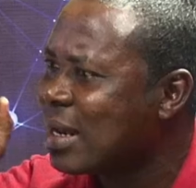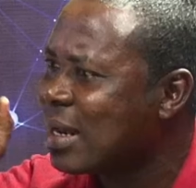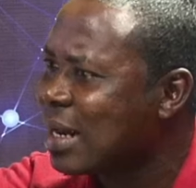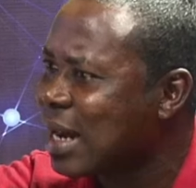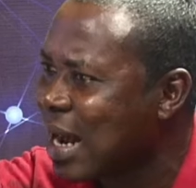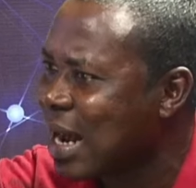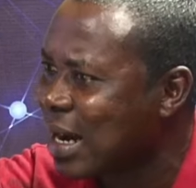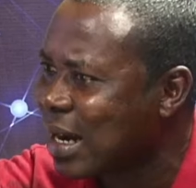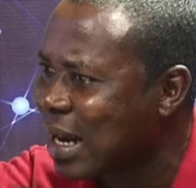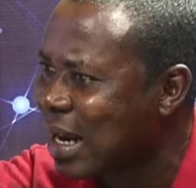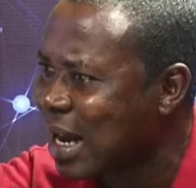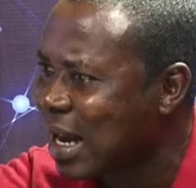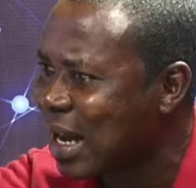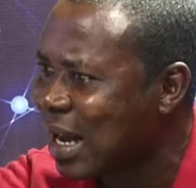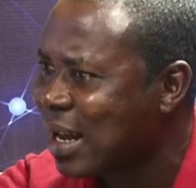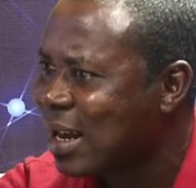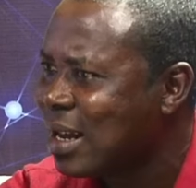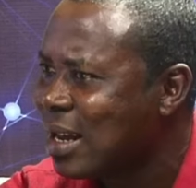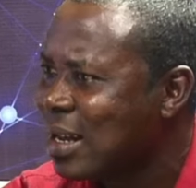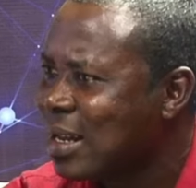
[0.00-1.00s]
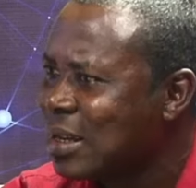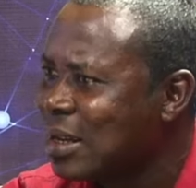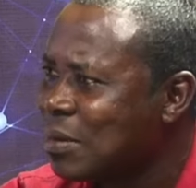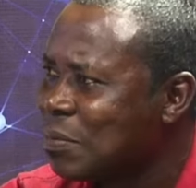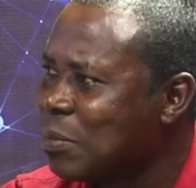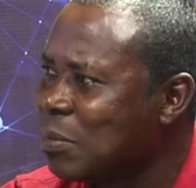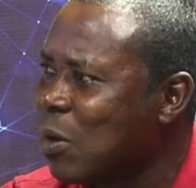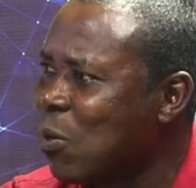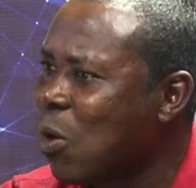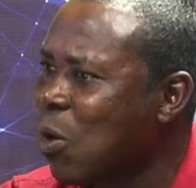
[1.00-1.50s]
I na
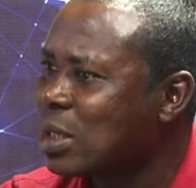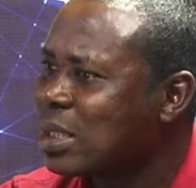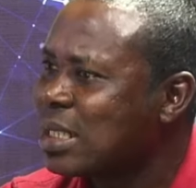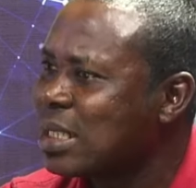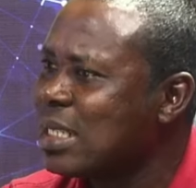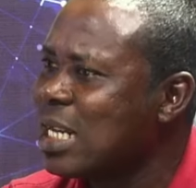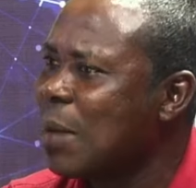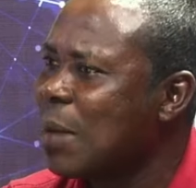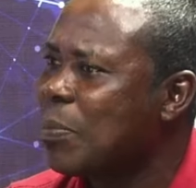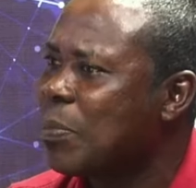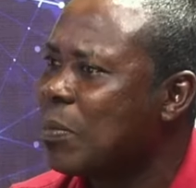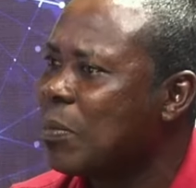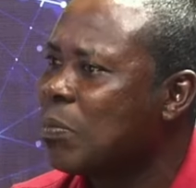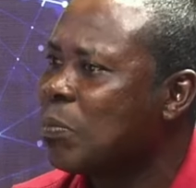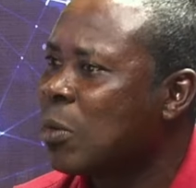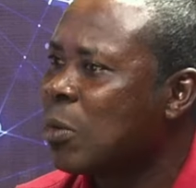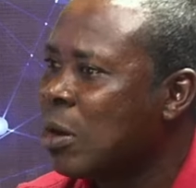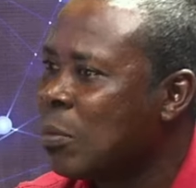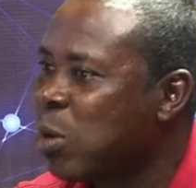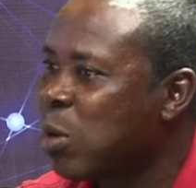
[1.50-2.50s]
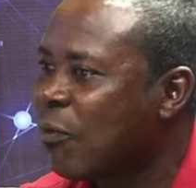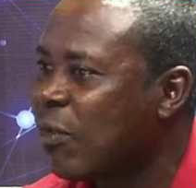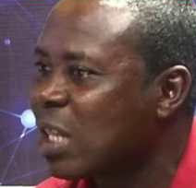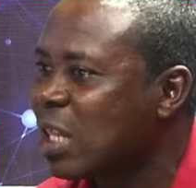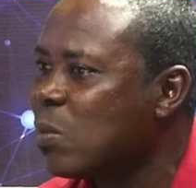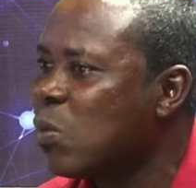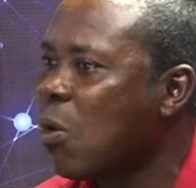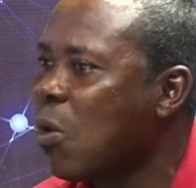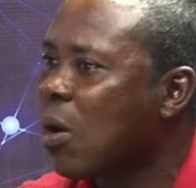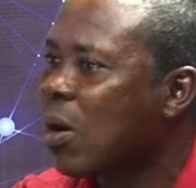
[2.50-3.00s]
me was senior prophet
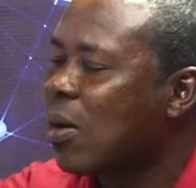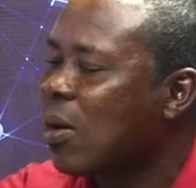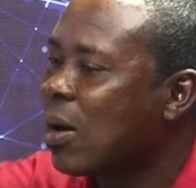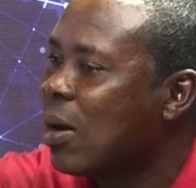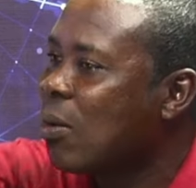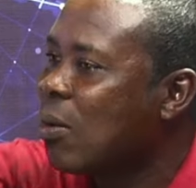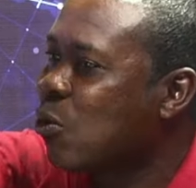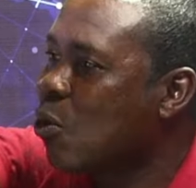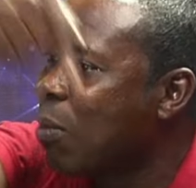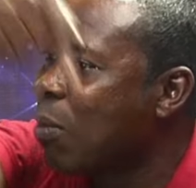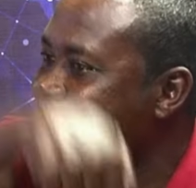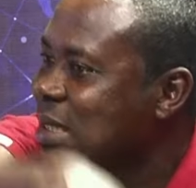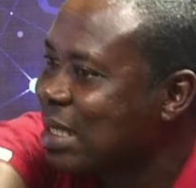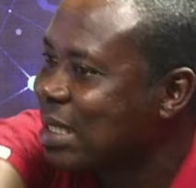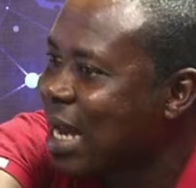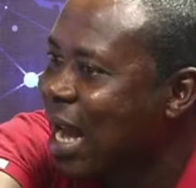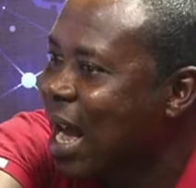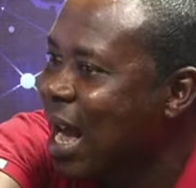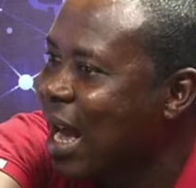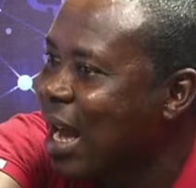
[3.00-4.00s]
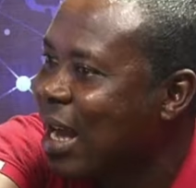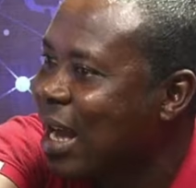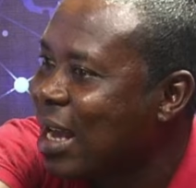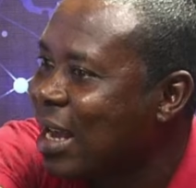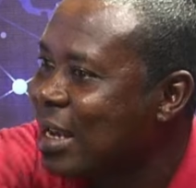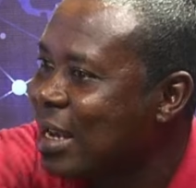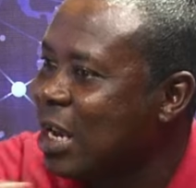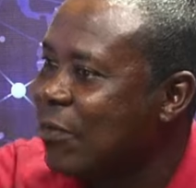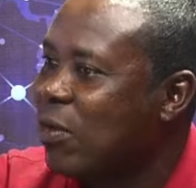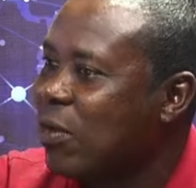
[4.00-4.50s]
wo Kumasi ha
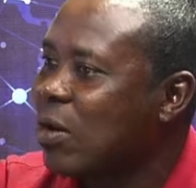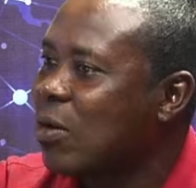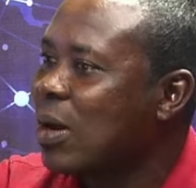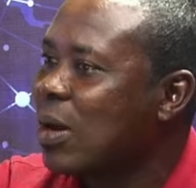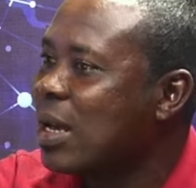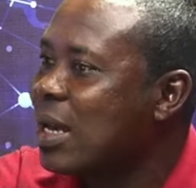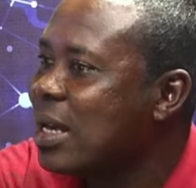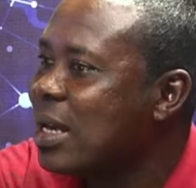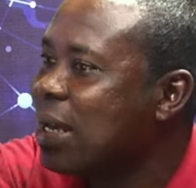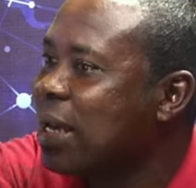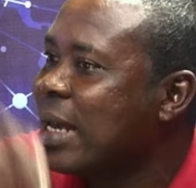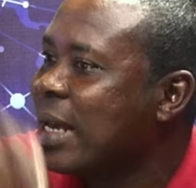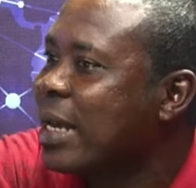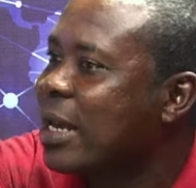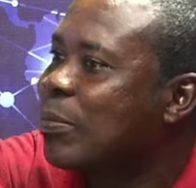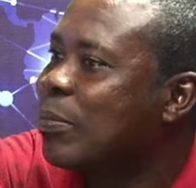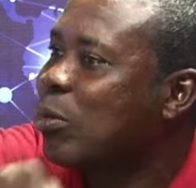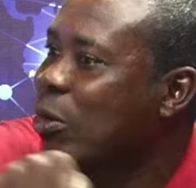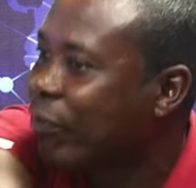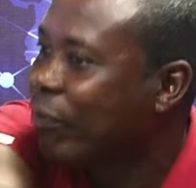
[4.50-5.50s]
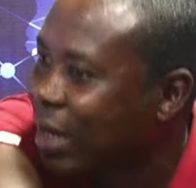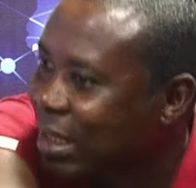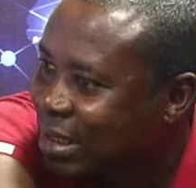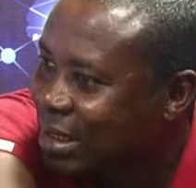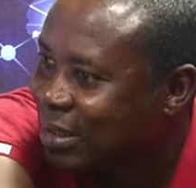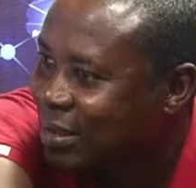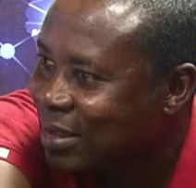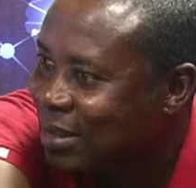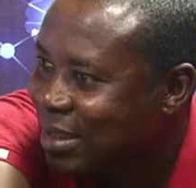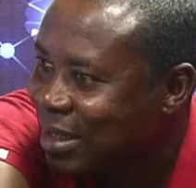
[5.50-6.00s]
e fa no Ege prophet.
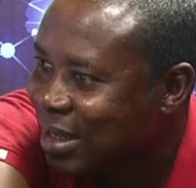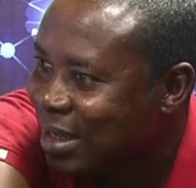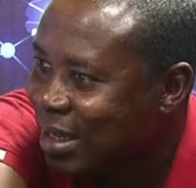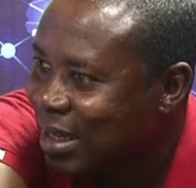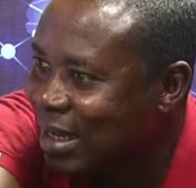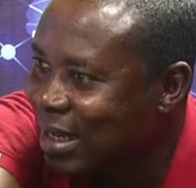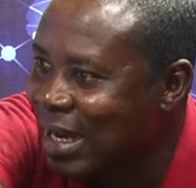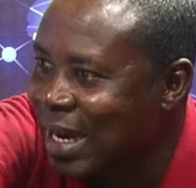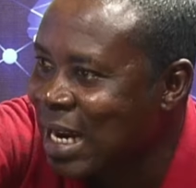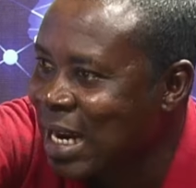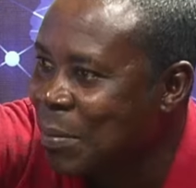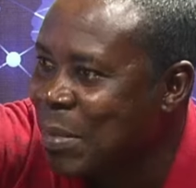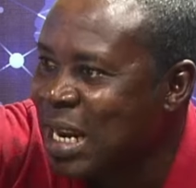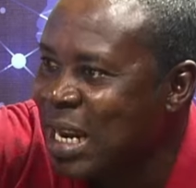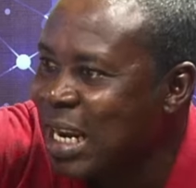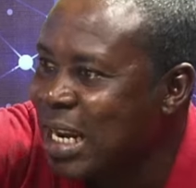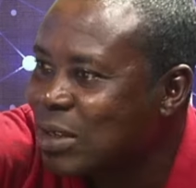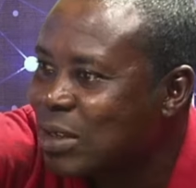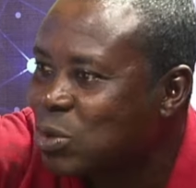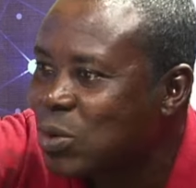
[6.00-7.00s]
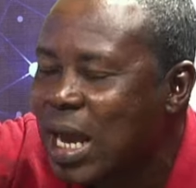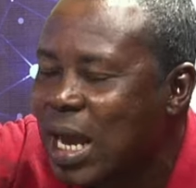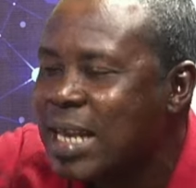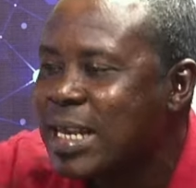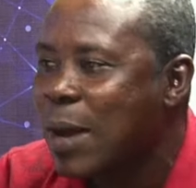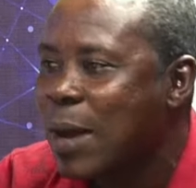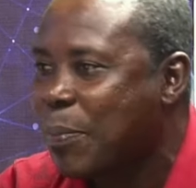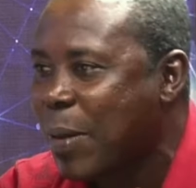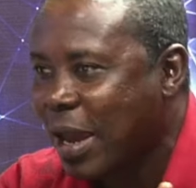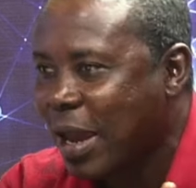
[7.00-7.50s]
Okay. Ena menini so
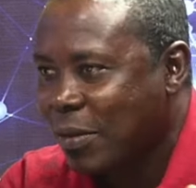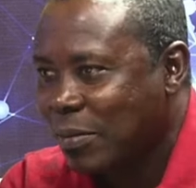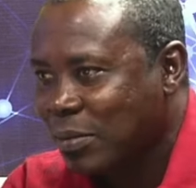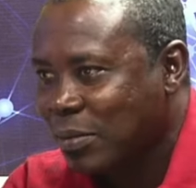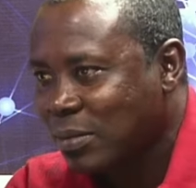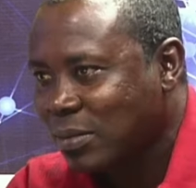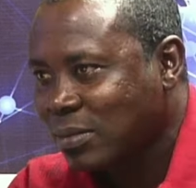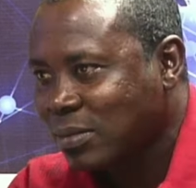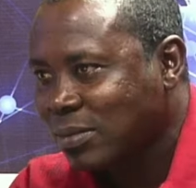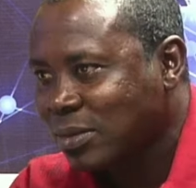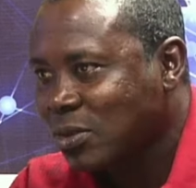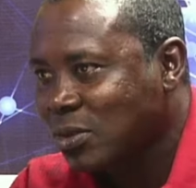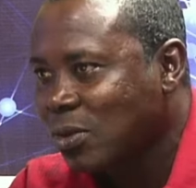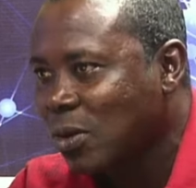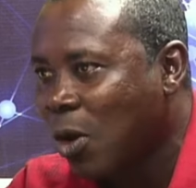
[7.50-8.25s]
enyepe. Good.